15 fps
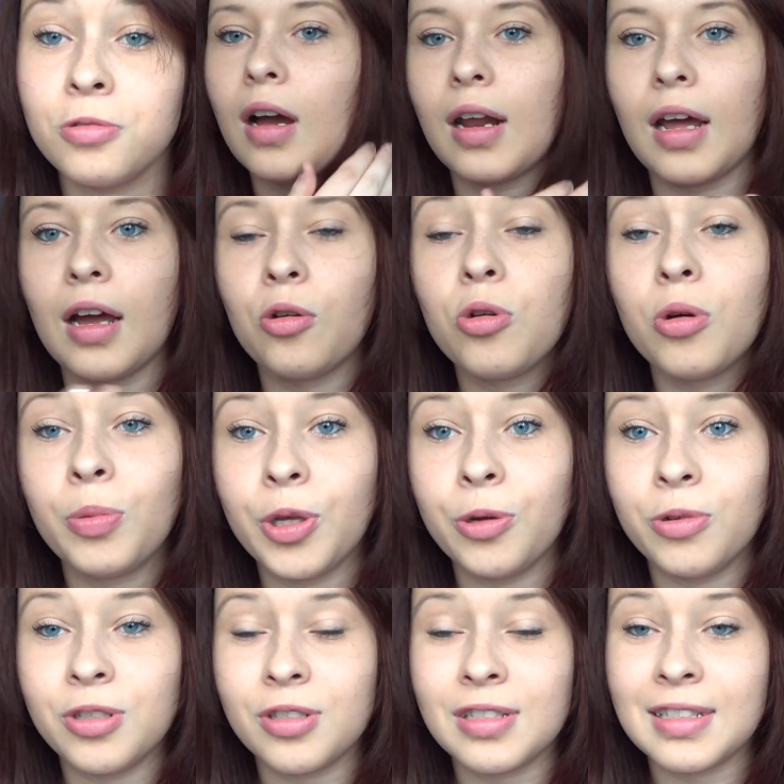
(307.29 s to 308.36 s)
and I hope
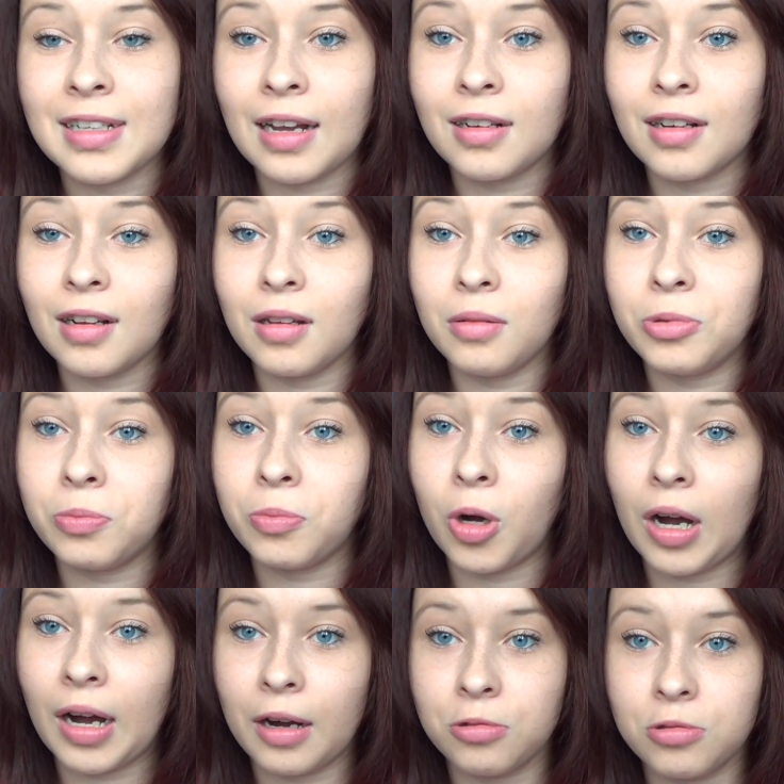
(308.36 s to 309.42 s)
you understand a little bit
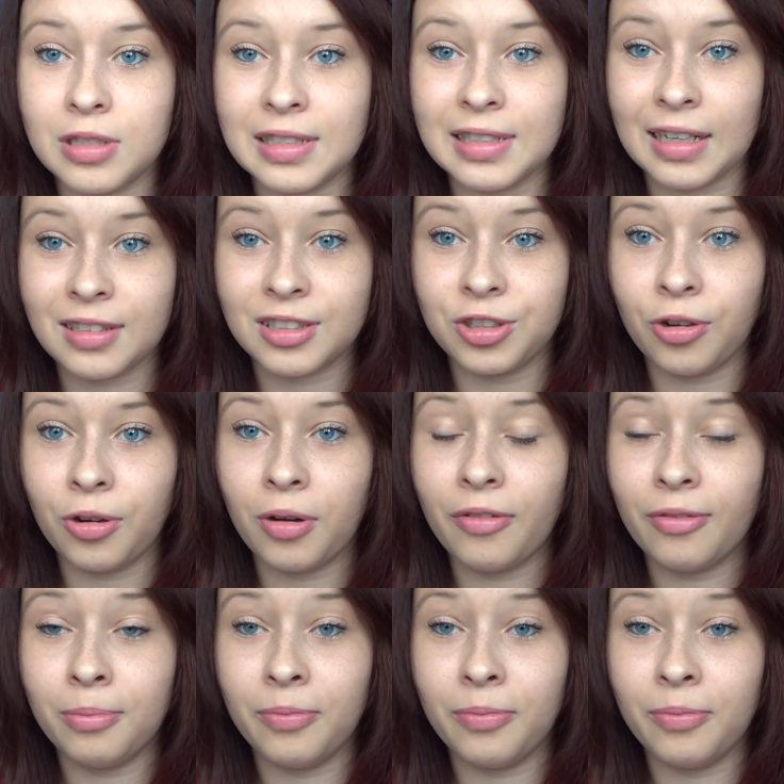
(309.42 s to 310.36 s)
more how to sex your